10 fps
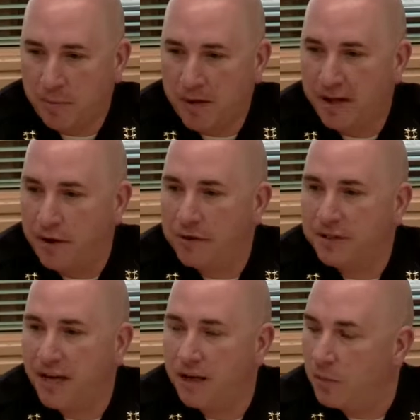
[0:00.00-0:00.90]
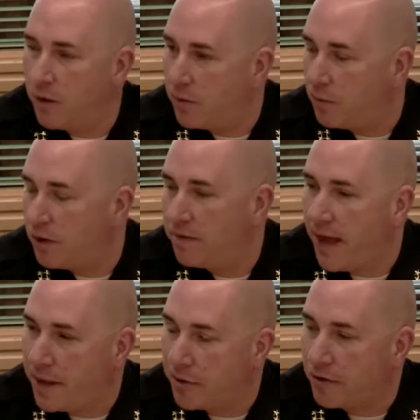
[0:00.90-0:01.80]
being irritated with
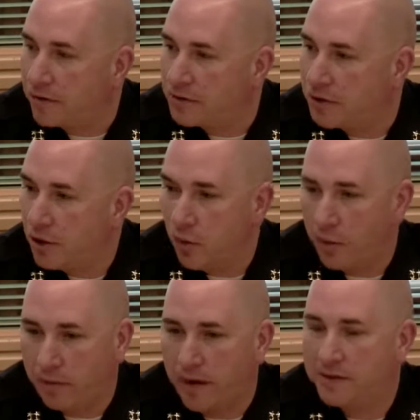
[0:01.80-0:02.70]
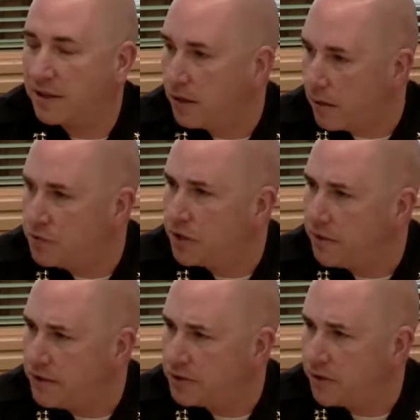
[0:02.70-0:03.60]
neighbors or things that they're
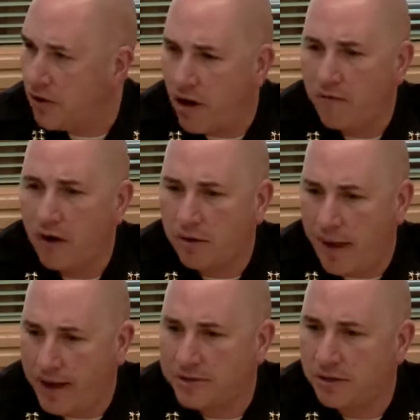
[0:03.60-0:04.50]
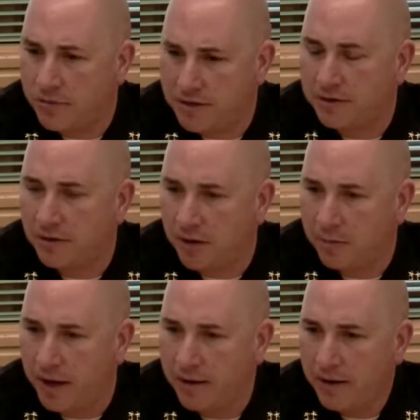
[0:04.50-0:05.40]
observing. So the call volume has increased a little
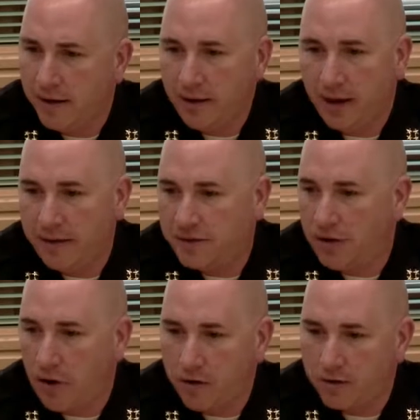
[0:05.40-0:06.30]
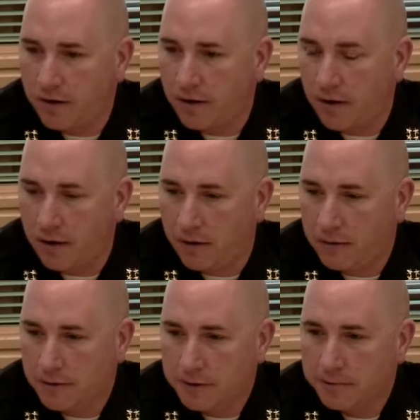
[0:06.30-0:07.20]
bit, and these calls are
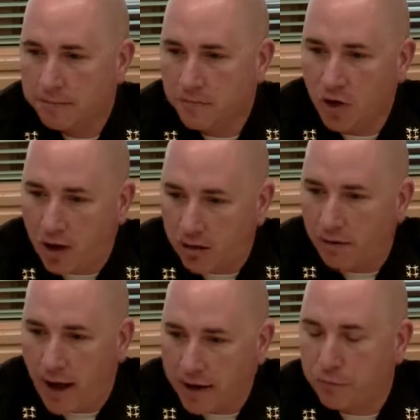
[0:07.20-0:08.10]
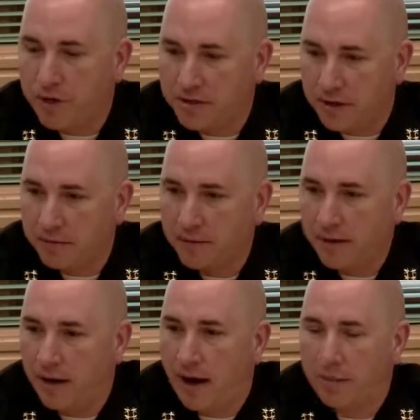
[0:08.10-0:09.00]
not out of reason.
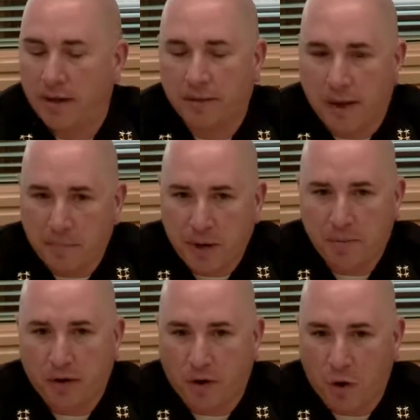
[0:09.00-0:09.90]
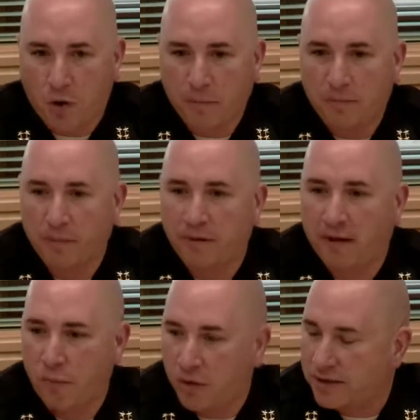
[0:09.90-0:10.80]
I think that people are home. People have
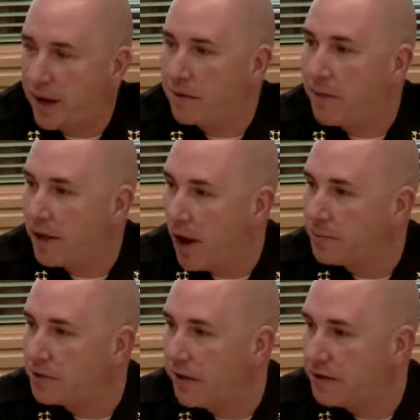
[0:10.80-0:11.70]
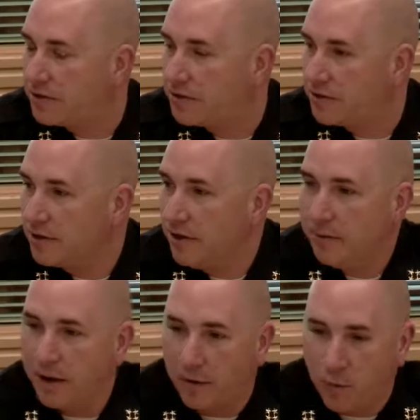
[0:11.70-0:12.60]
more time to make observations
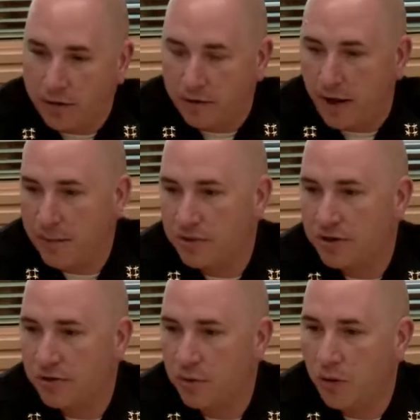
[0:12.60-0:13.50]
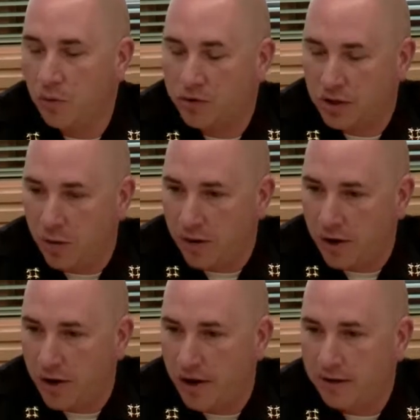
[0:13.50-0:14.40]
of what their neighbors are doing, what's going
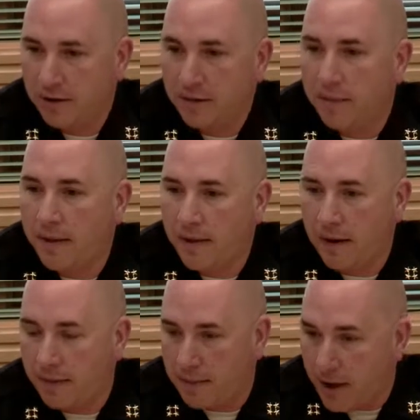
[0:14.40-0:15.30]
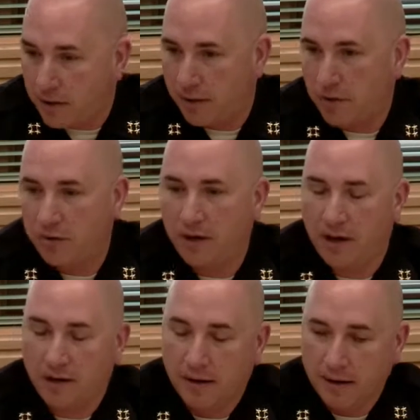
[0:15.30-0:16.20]
on in their
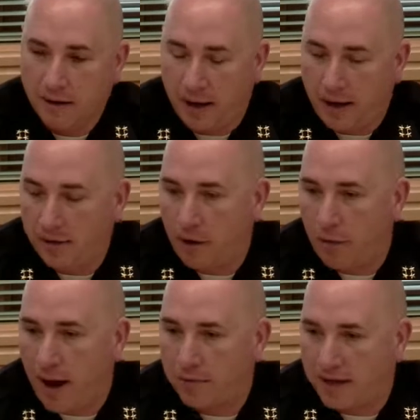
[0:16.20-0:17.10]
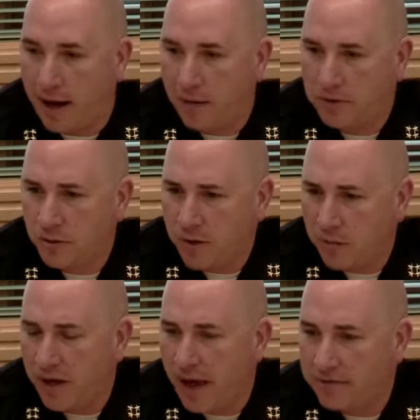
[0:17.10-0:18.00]
community, in around town. So
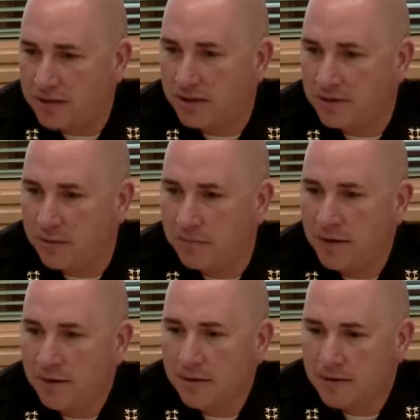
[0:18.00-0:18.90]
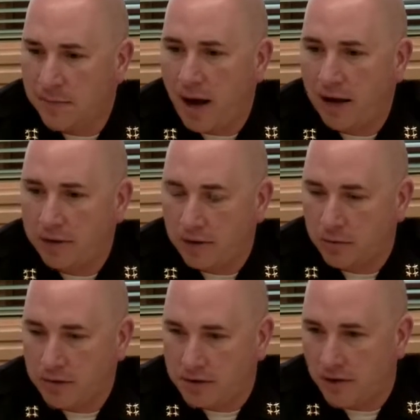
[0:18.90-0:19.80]
we have seen some mild
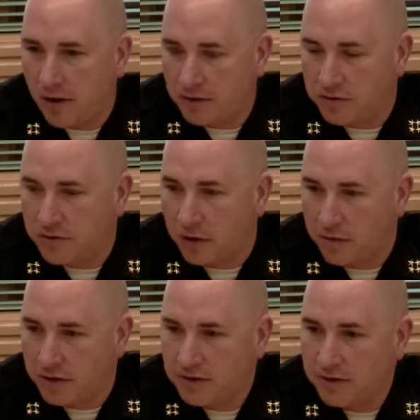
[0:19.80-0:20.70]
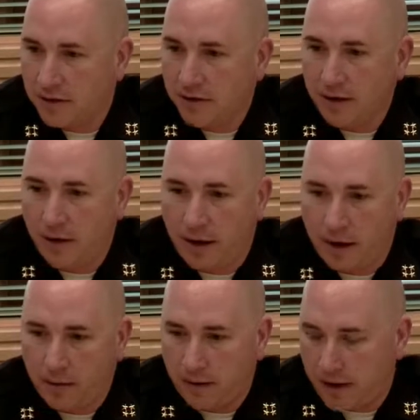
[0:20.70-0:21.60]
increase in calls for service.
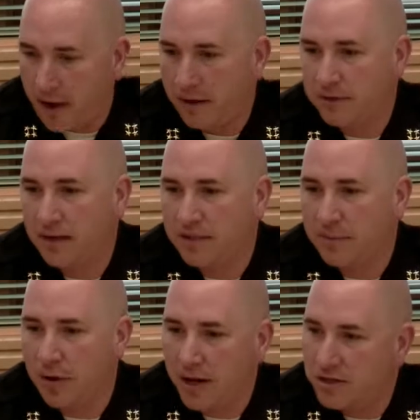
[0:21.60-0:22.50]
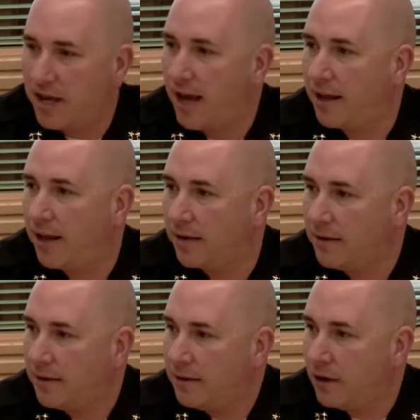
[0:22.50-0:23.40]
And again, it's about educating
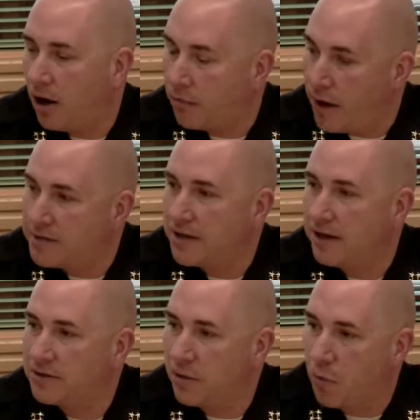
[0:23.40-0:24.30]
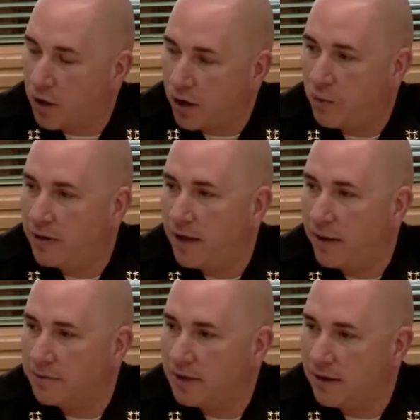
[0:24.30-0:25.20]
our residents and working with
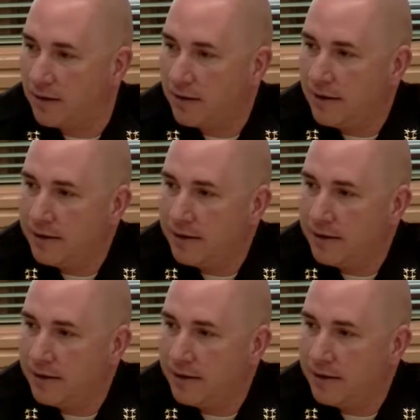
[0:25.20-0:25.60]
them to